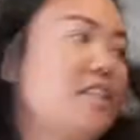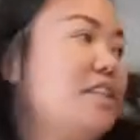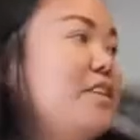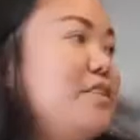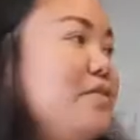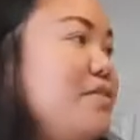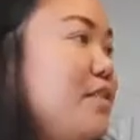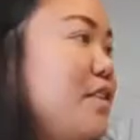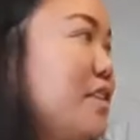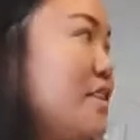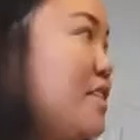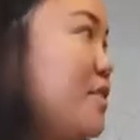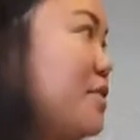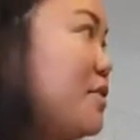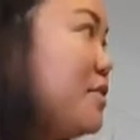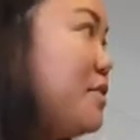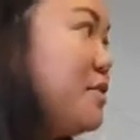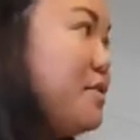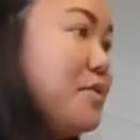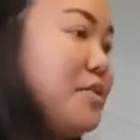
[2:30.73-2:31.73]
give this
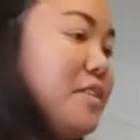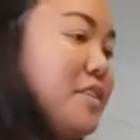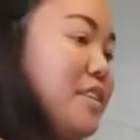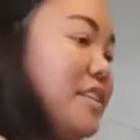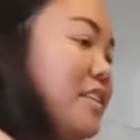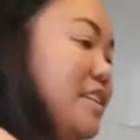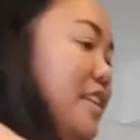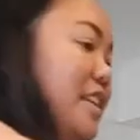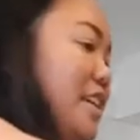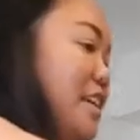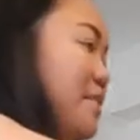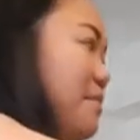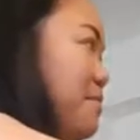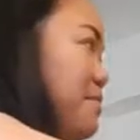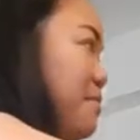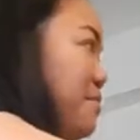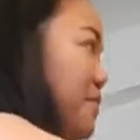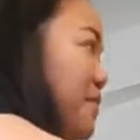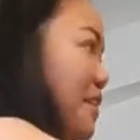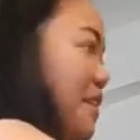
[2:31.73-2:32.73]
to him.
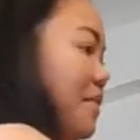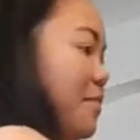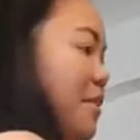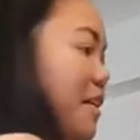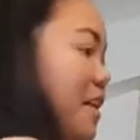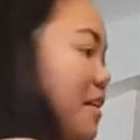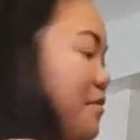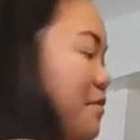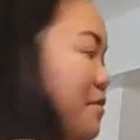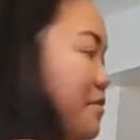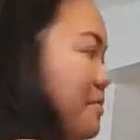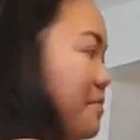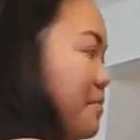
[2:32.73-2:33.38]
Look.